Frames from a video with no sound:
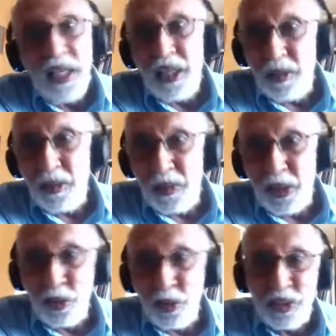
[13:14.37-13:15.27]
they took
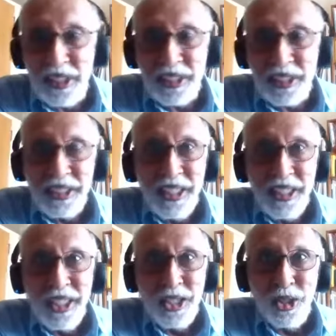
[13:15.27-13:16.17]
this
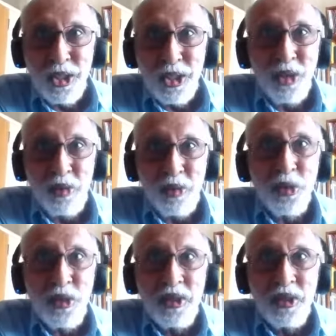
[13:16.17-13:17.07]
long view,
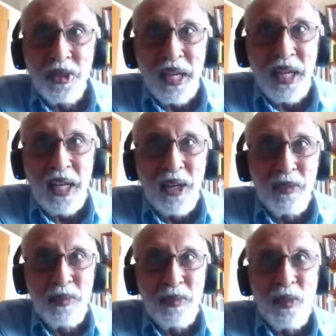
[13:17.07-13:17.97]
okay, of
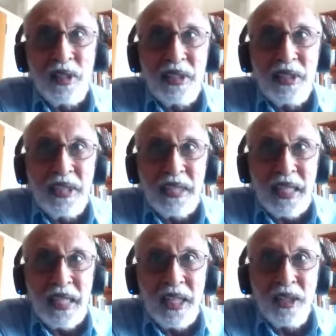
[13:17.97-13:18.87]
what is it that I
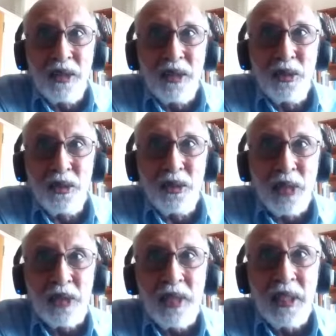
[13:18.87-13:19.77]
do to
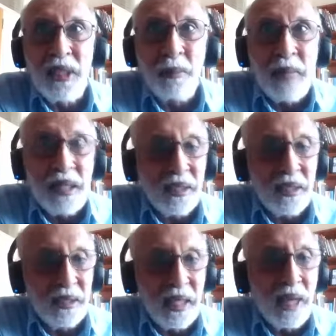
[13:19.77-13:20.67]
actually impact the
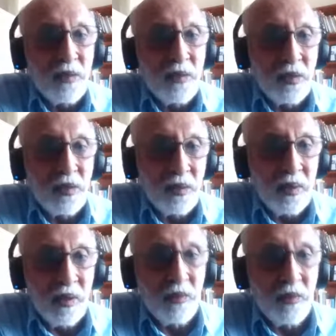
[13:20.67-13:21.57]
lives of
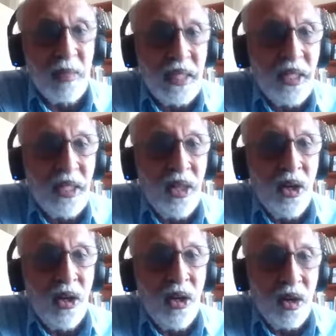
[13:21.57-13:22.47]
many
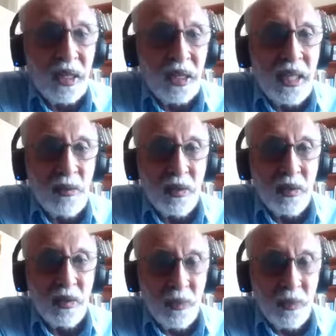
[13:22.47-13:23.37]
or the lives of
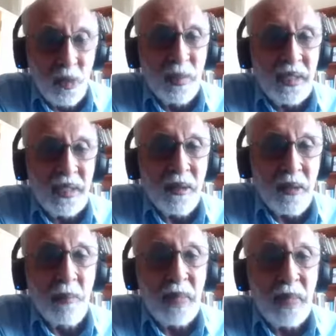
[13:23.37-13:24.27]
few, but
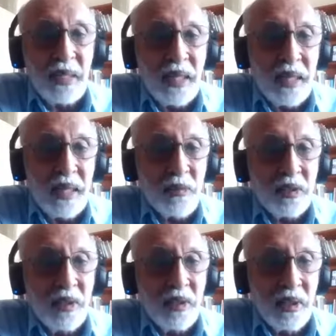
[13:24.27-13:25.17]
impact their lives
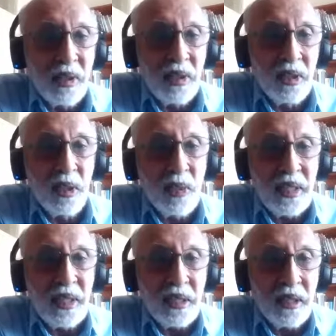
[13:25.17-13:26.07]
in a way that
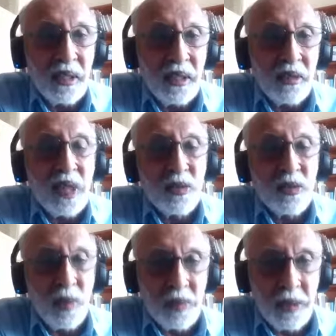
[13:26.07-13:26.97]
it transforms them.